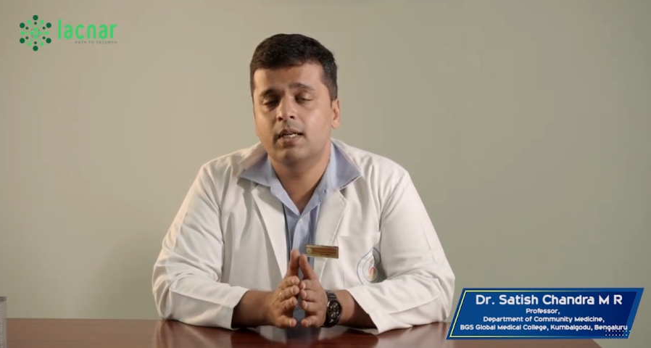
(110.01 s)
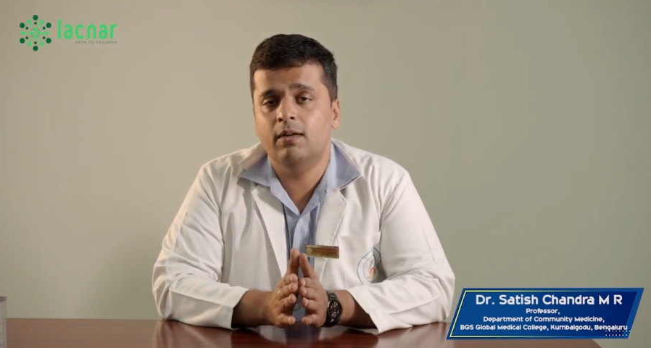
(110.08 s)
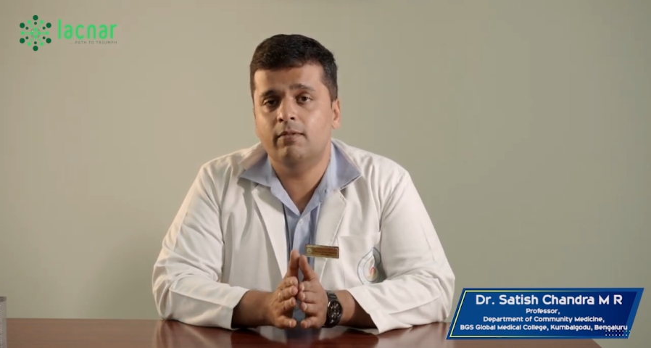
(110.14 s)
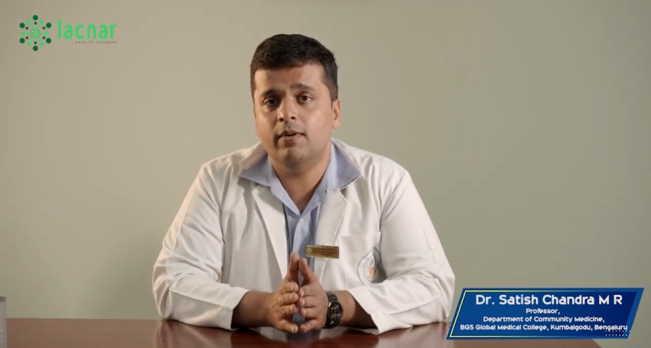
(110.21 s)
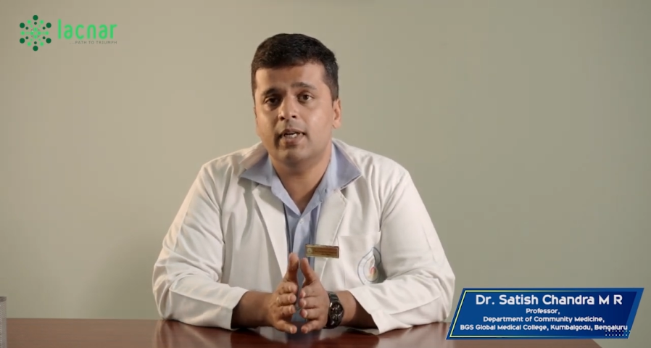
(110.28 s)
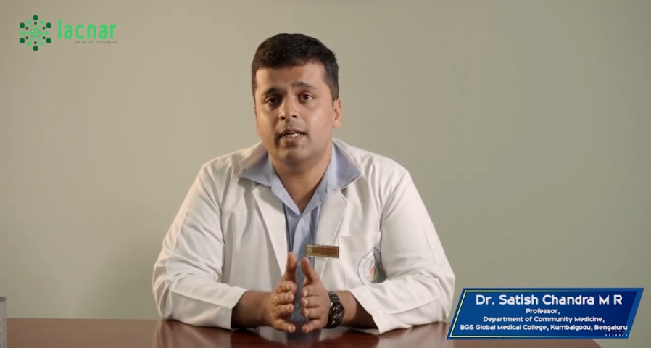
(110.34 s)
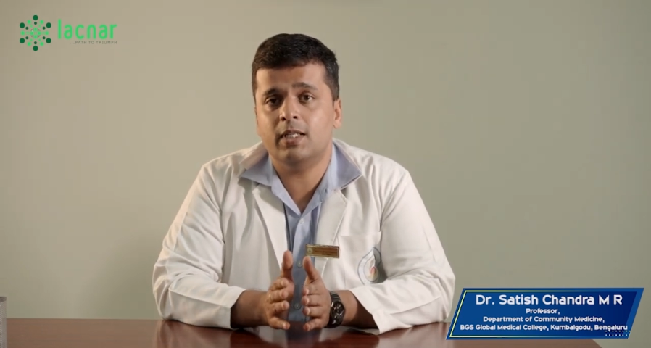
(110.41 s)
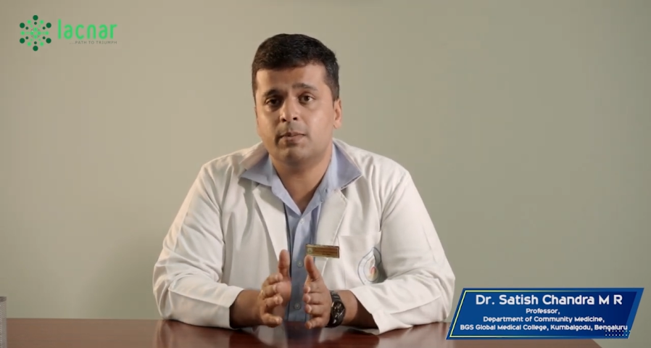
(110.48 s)

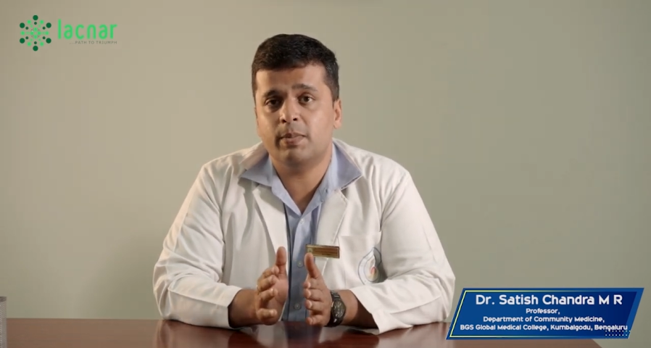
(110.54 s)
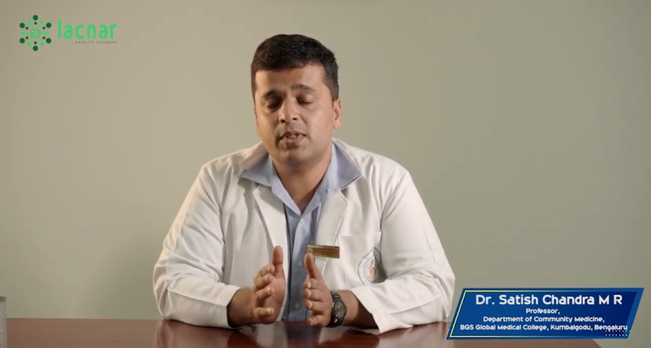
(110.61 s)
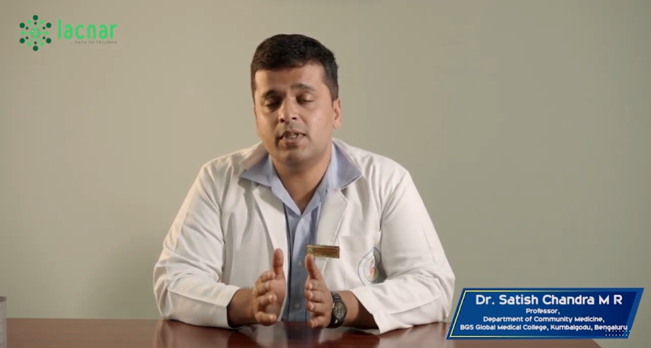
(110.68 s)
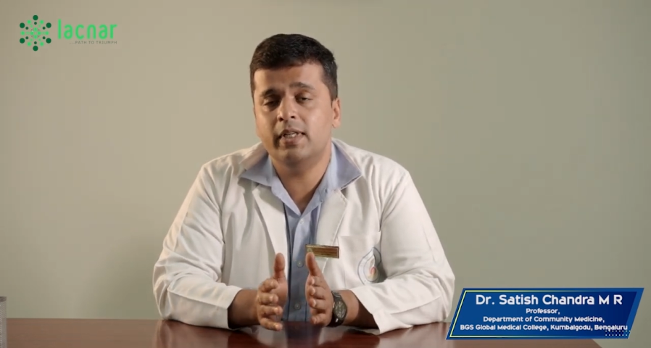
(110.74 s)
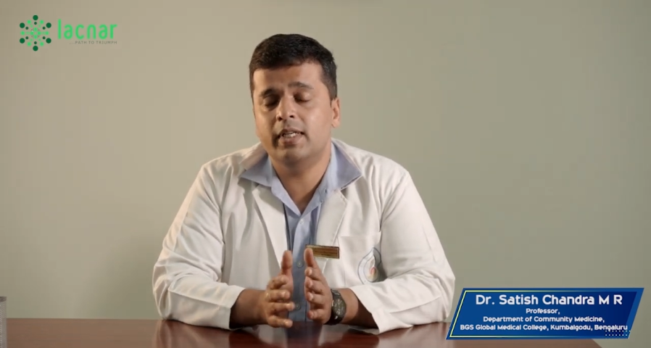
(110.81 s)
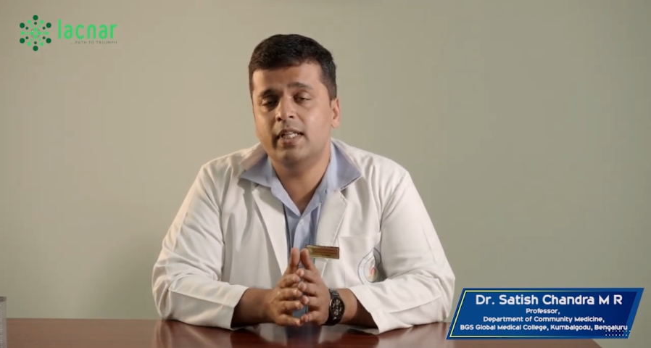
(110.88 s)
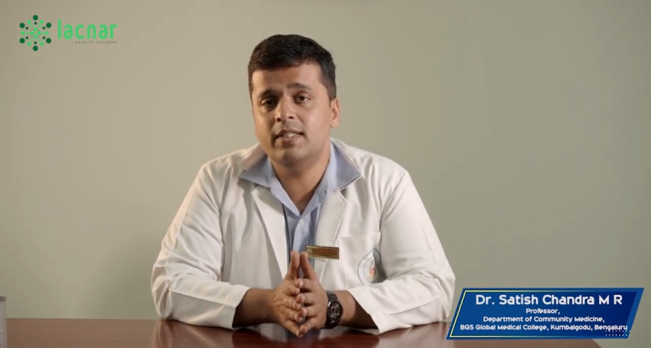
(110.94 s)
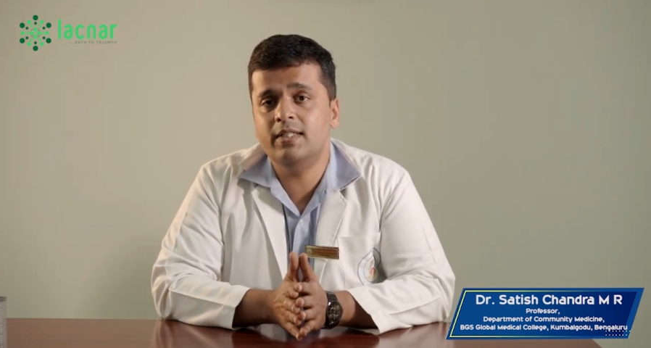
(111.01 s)
where
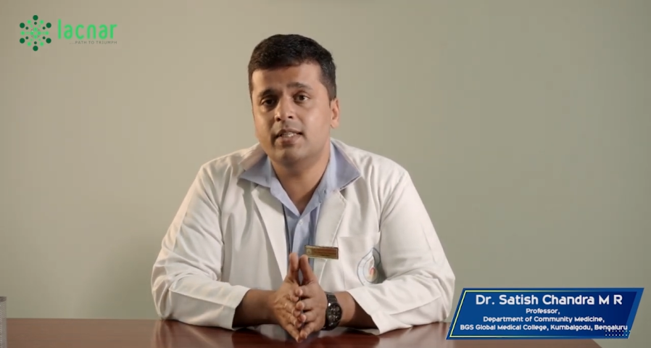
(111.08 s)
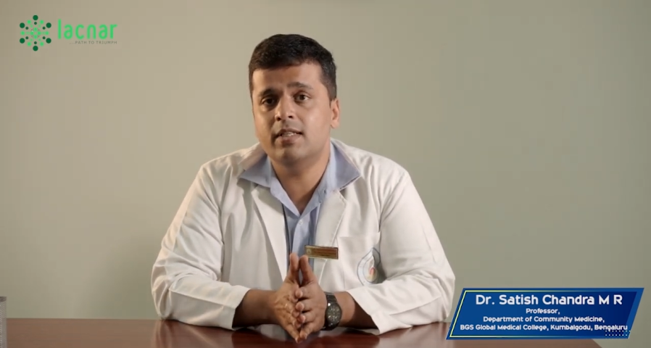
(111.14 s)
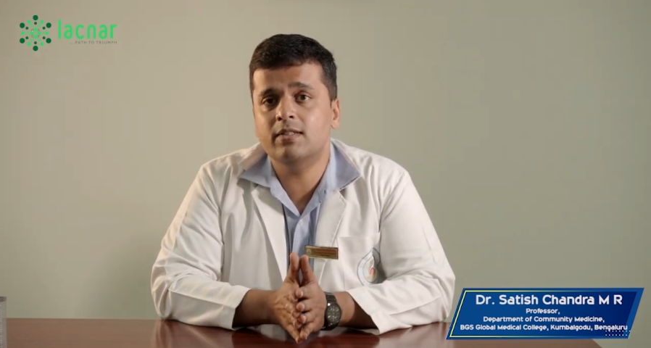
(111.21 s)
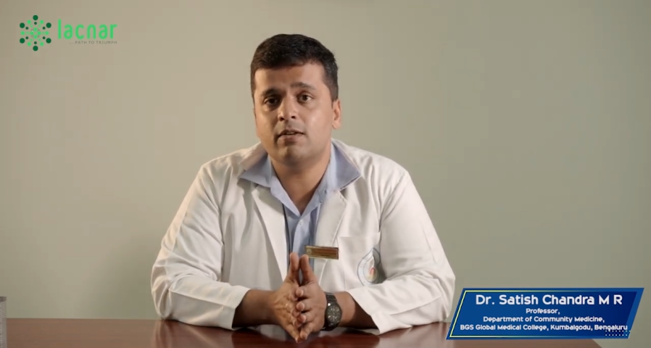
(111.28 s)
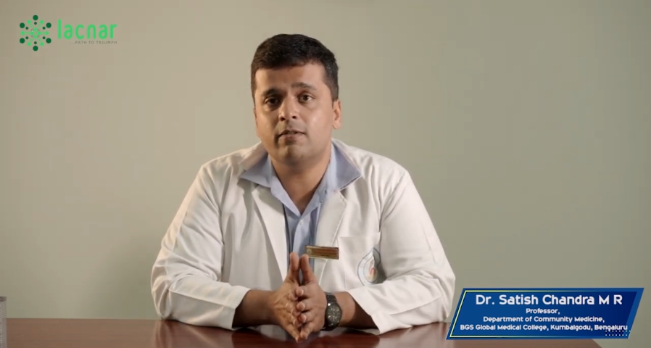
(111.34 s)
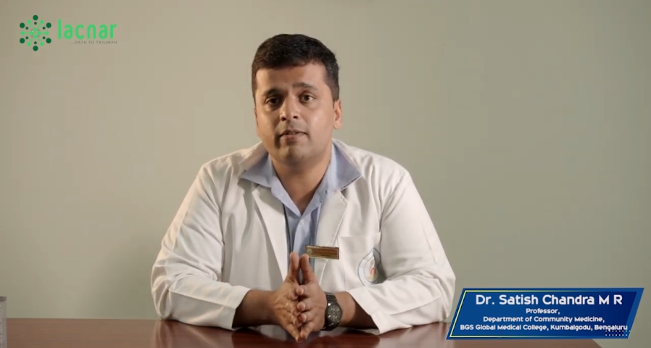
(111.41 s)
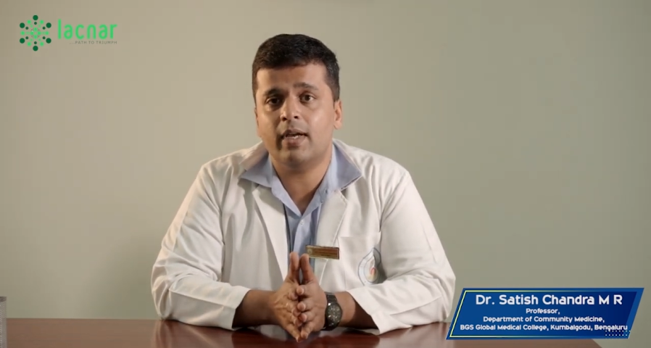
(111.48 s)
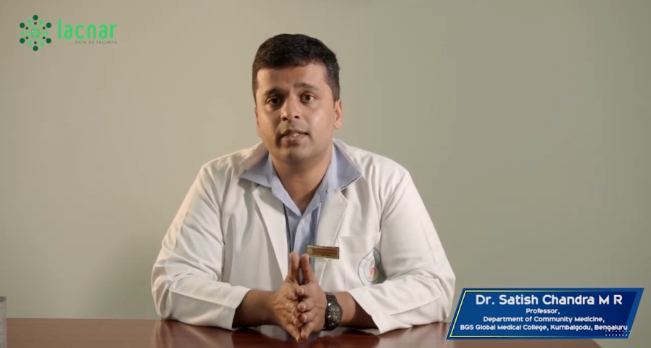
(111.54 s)
especially T series
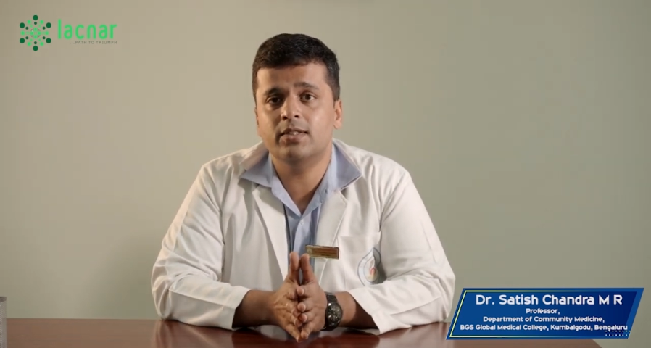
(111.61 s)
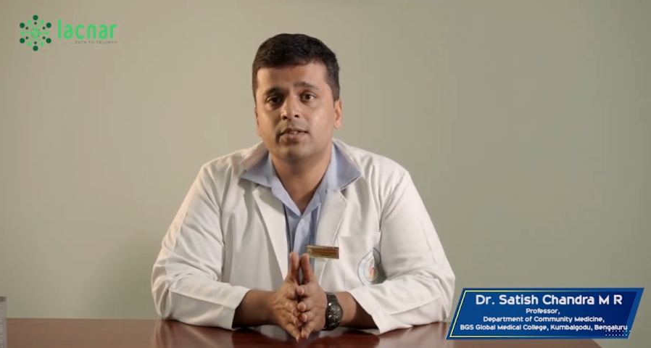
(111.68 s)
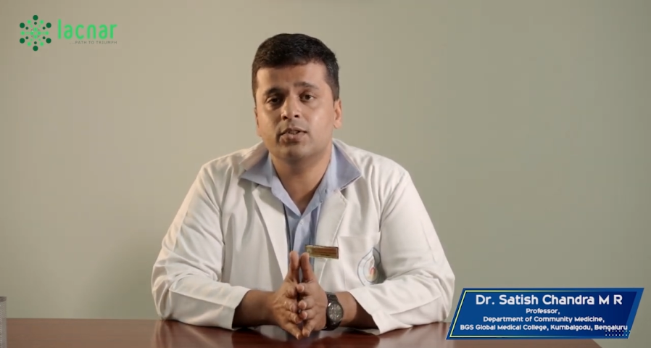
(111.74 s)
of vaccine